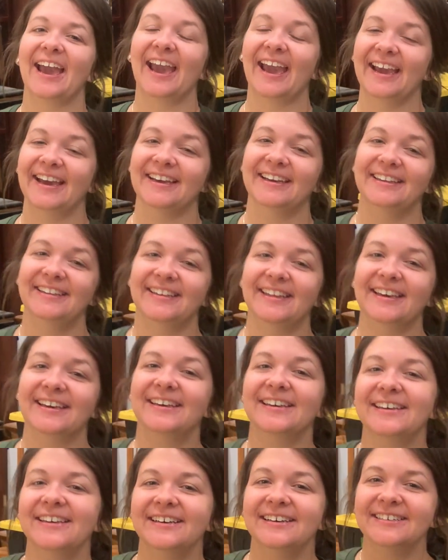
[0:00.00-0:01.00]
And
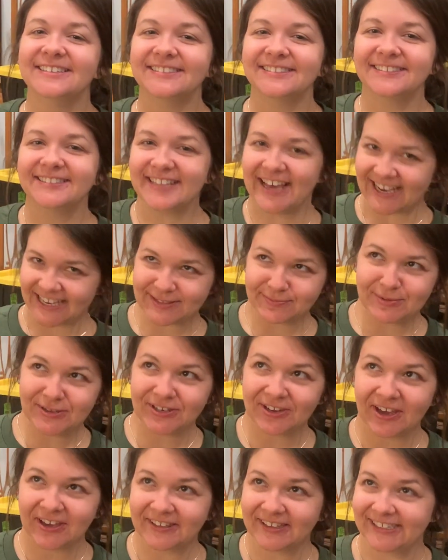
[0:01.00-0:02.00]
last but
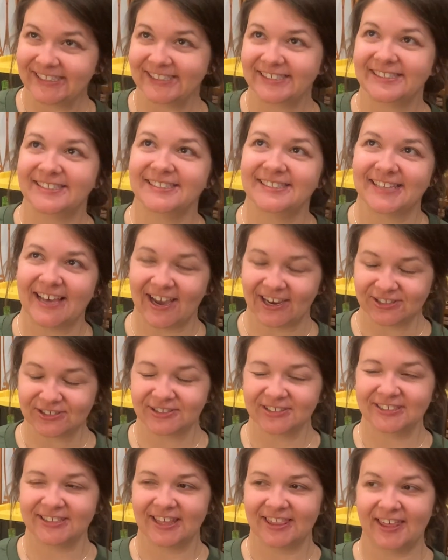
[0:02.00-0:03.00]
not least is
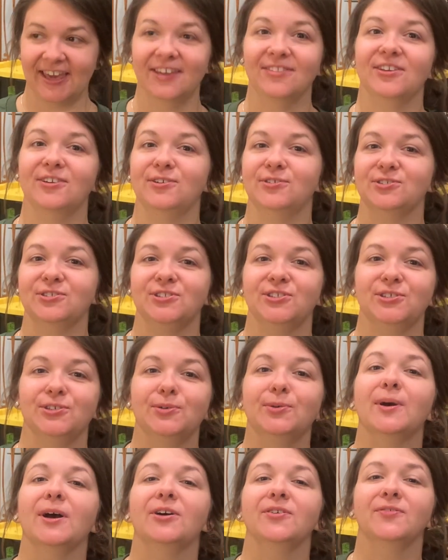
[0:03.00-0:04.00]
actually the thing that you should
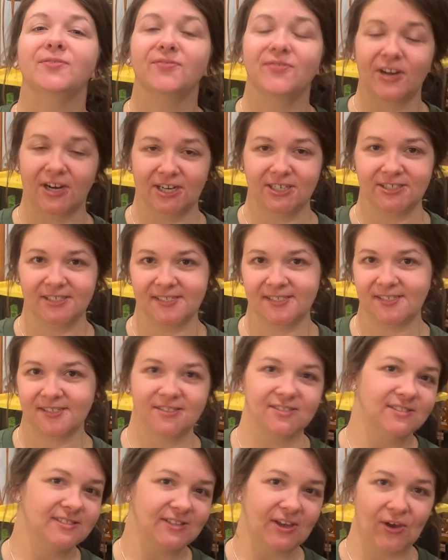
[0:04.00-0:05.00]
do
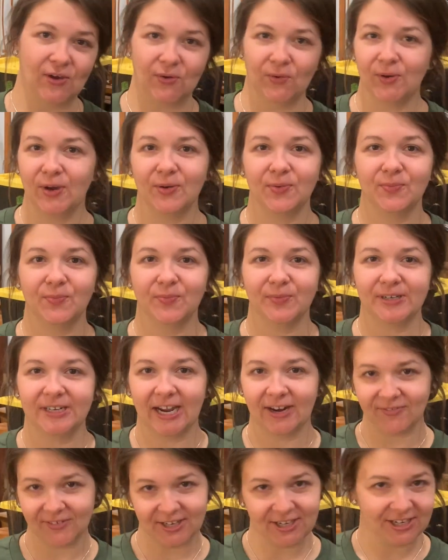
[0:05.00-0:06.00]
first. So
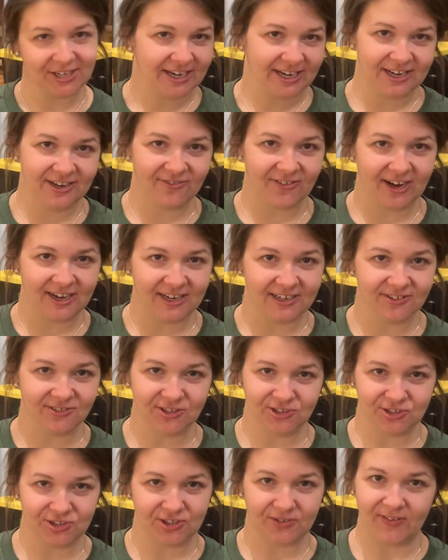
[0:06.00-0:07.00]
whenever you're getting ready to
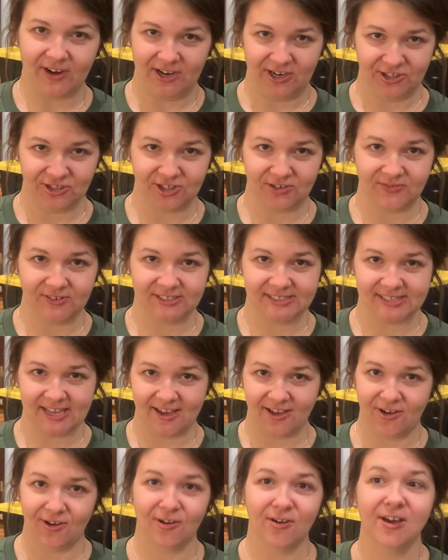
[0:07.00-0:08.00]
list your furniture for
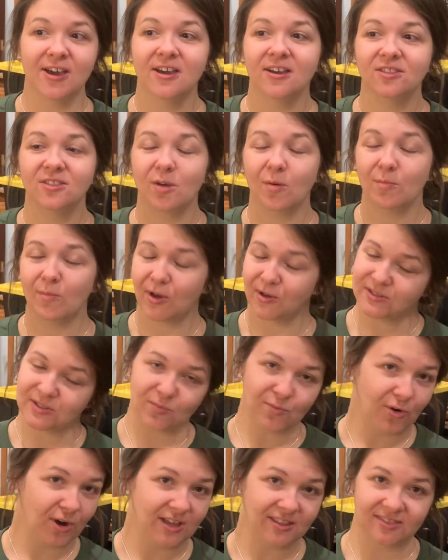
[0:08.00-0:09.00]
sale, the most
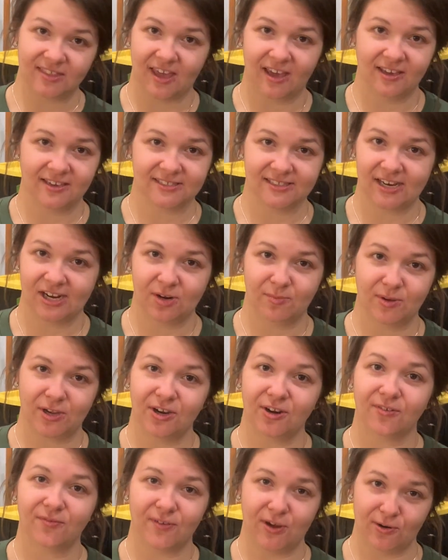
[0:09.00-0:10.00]
important thing is going to be
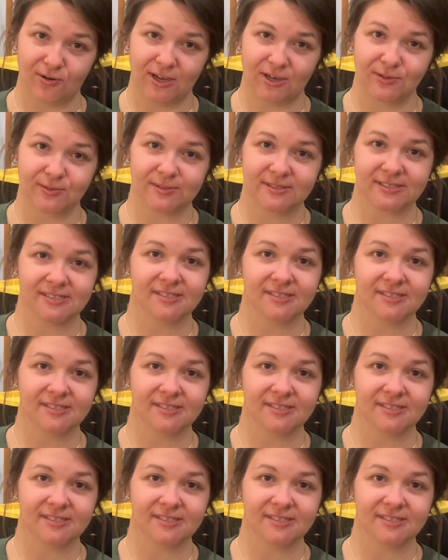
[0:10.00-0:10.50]
your photos.